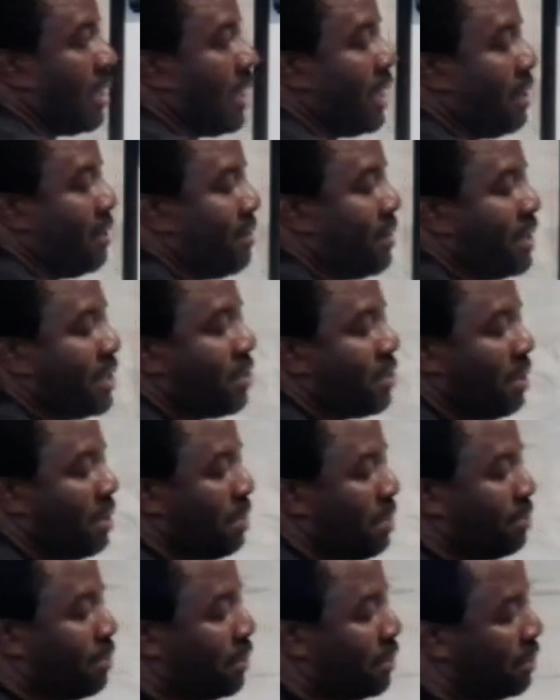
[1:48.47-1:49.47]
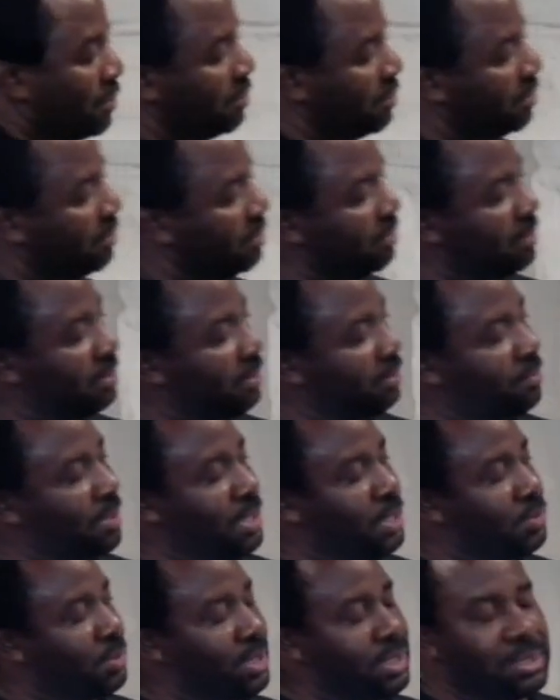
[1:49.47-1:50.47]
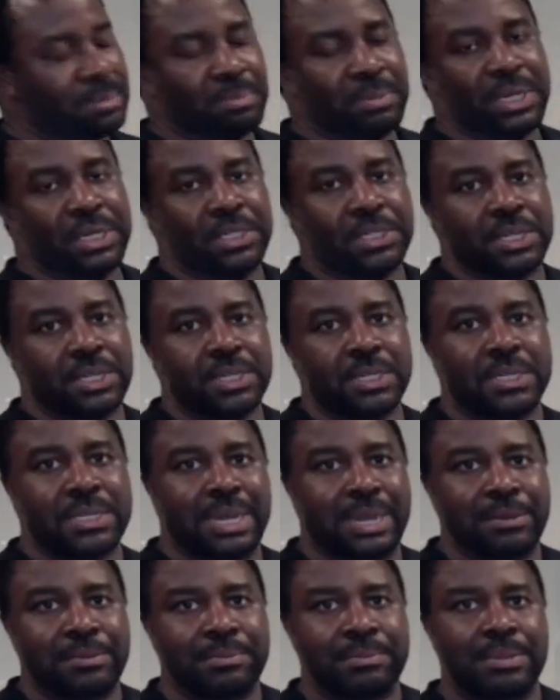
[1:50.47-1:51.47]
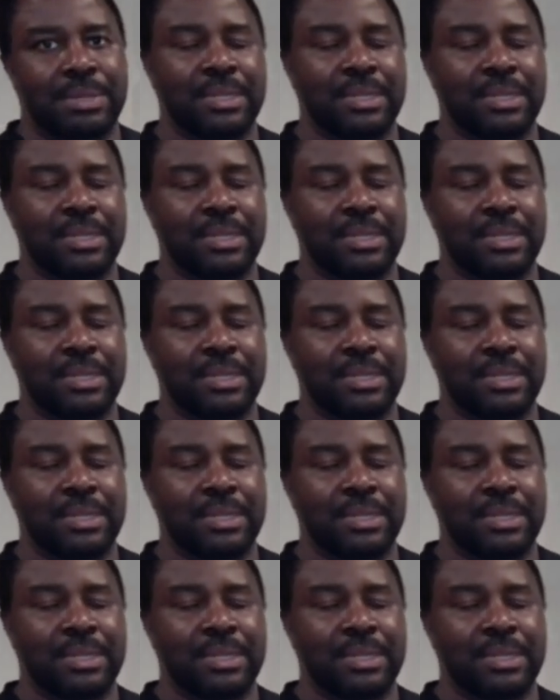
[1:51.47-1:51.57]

And eventually the brain shuts down,